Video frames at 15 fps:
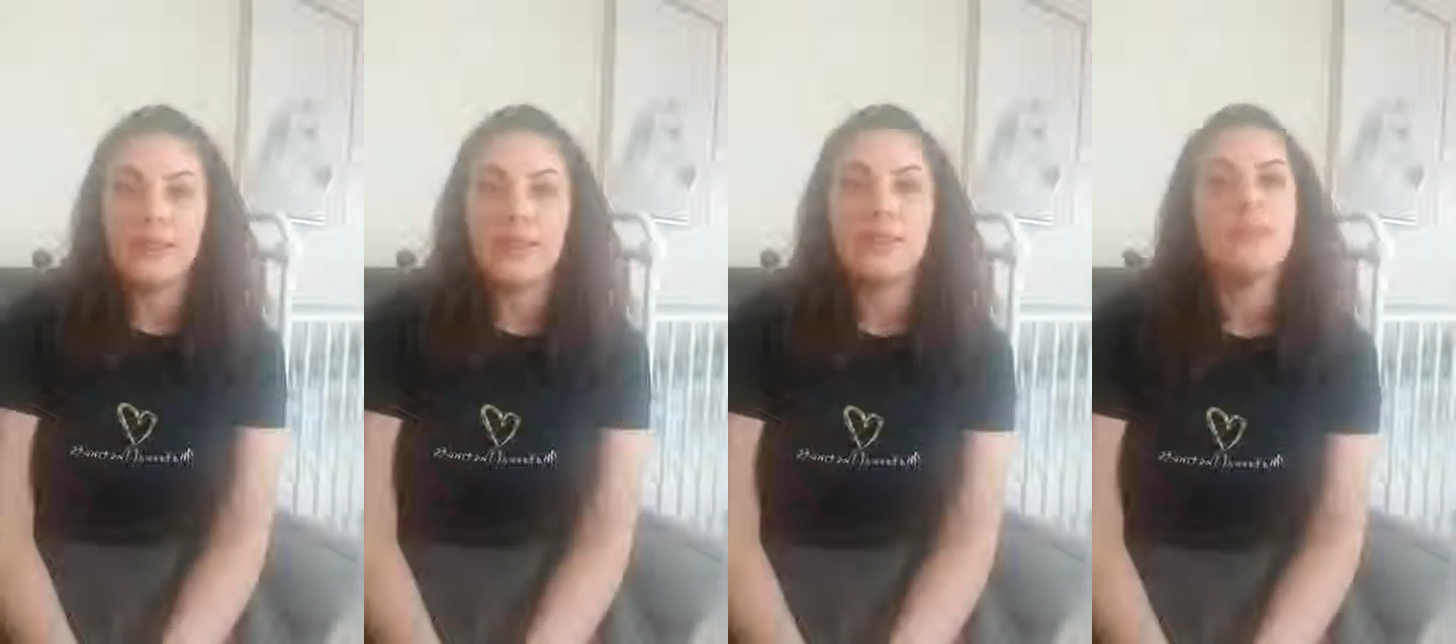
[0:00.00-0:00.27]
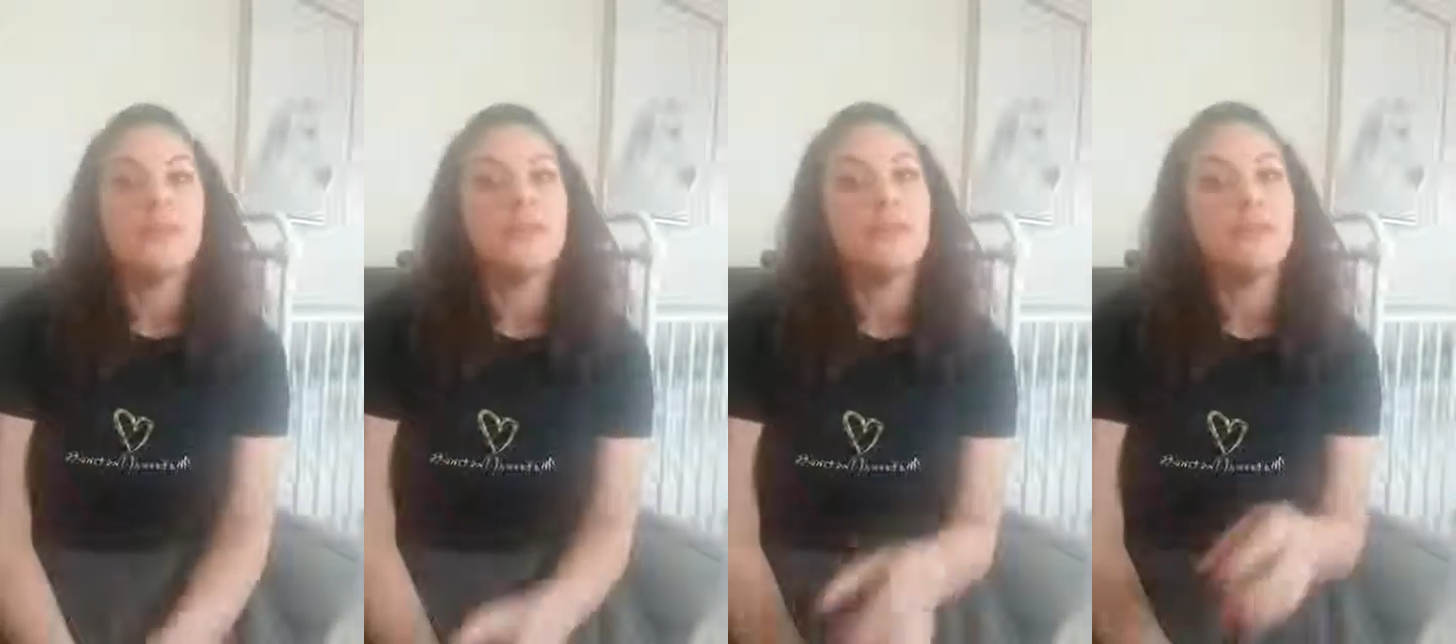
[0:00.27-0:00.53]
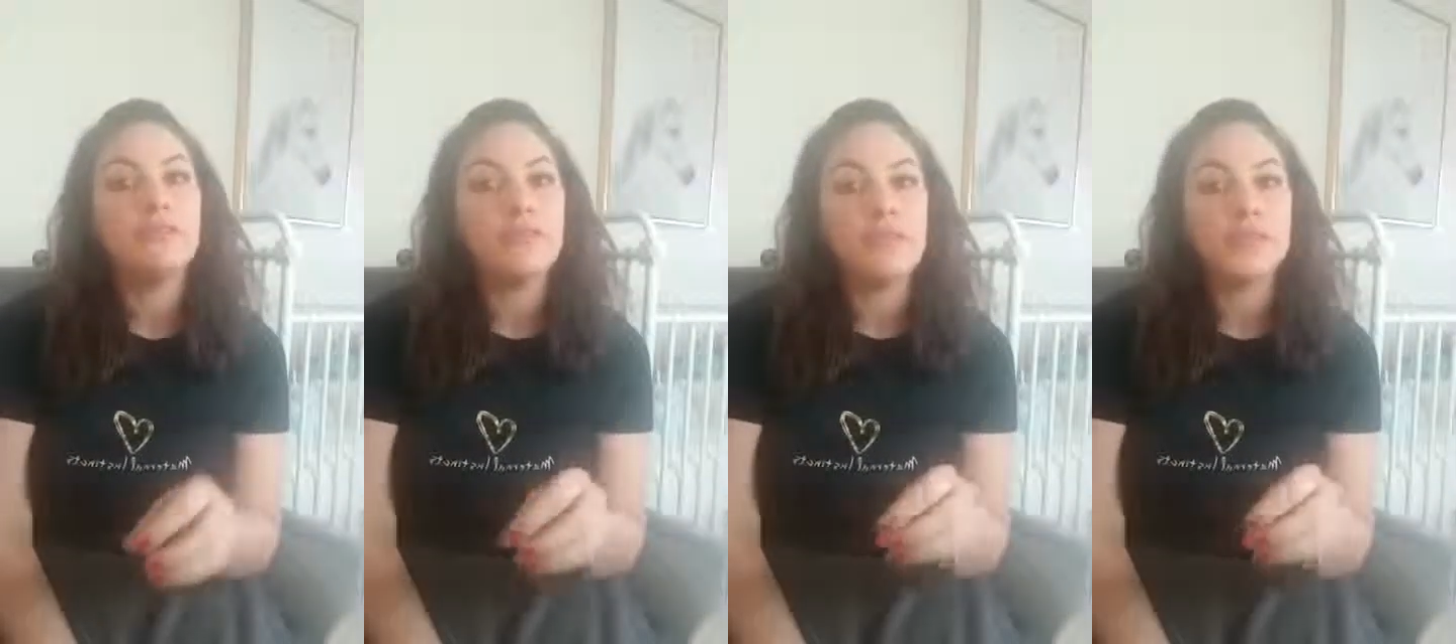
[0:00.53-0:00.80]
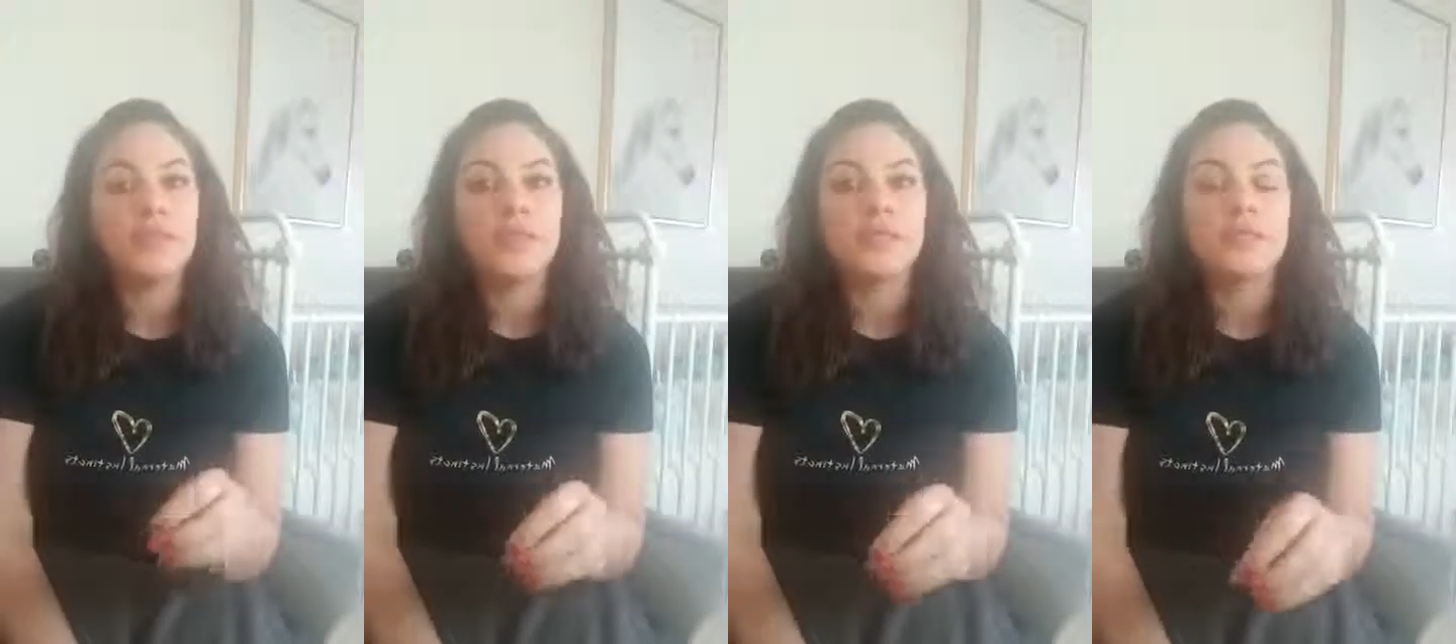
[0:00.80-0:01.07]
that really
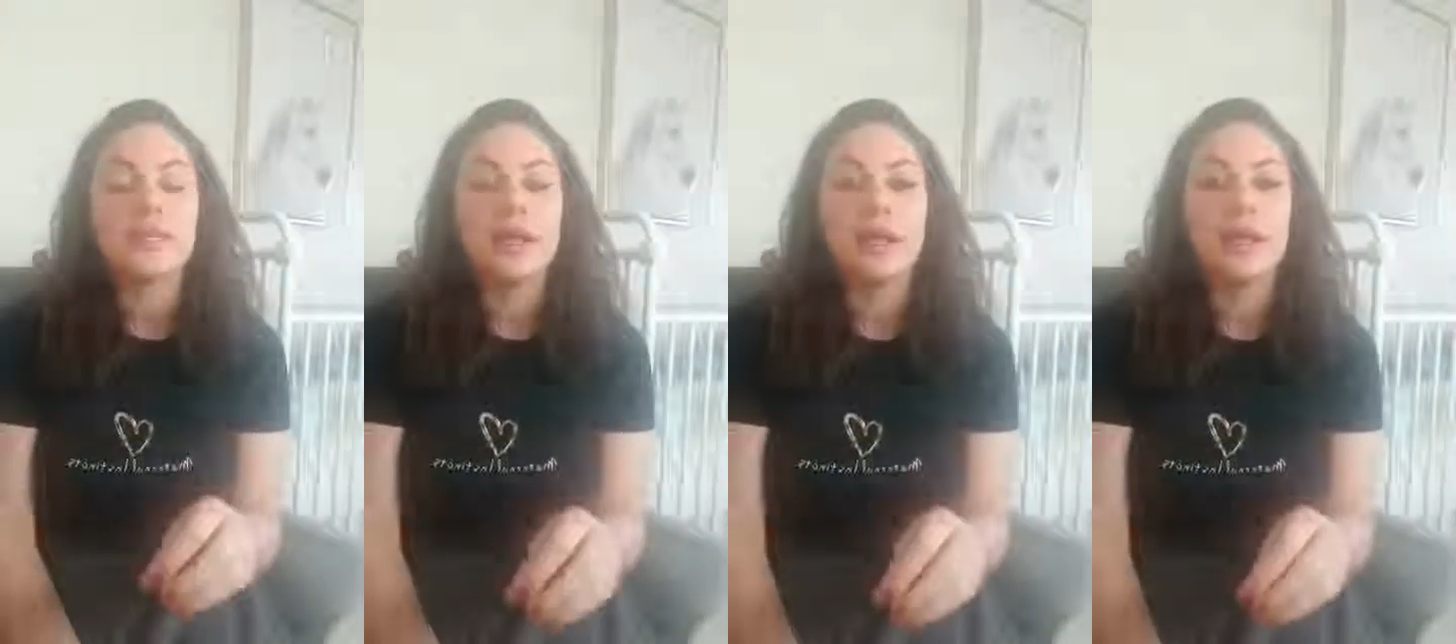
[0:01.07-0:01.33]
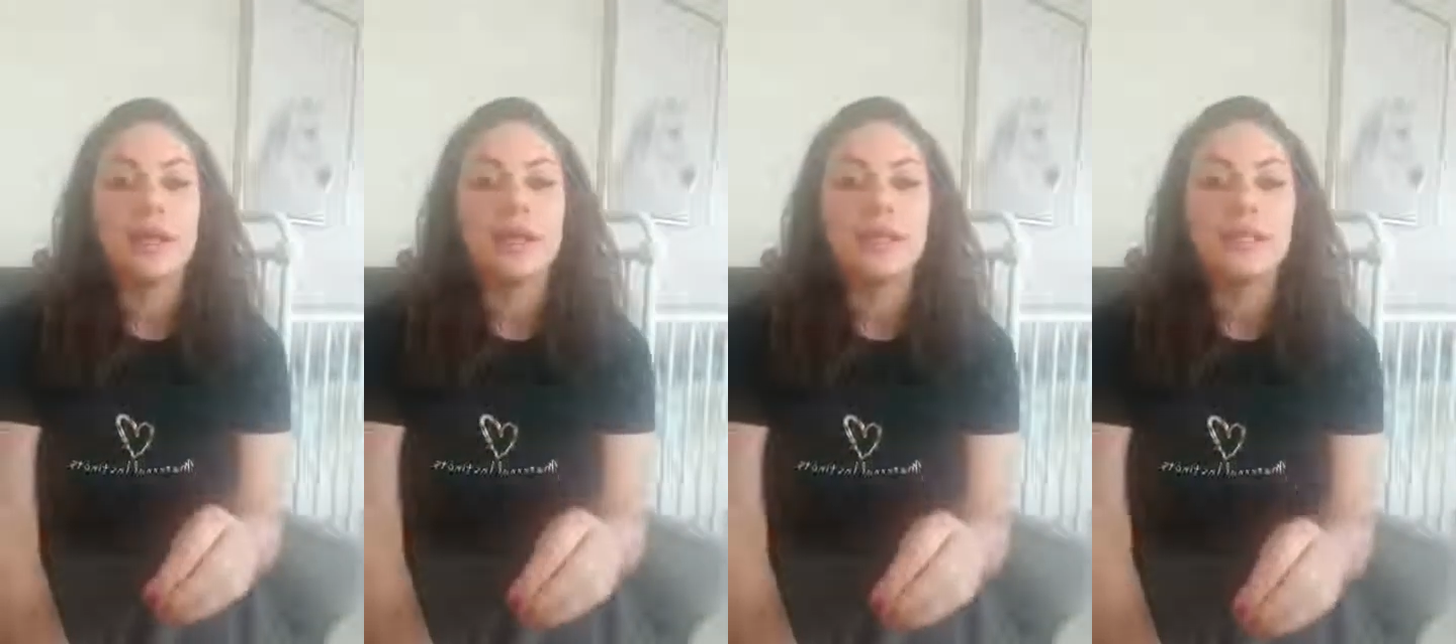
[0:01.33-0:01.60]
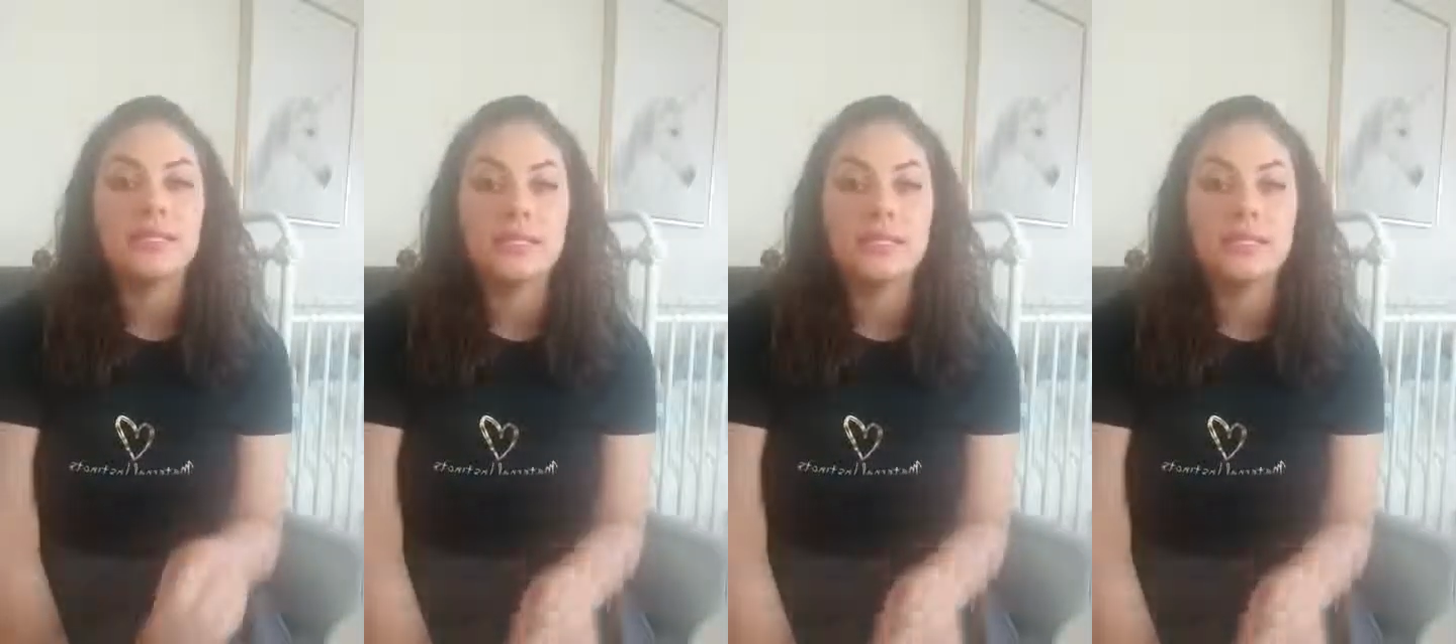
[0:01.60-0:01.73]
focus on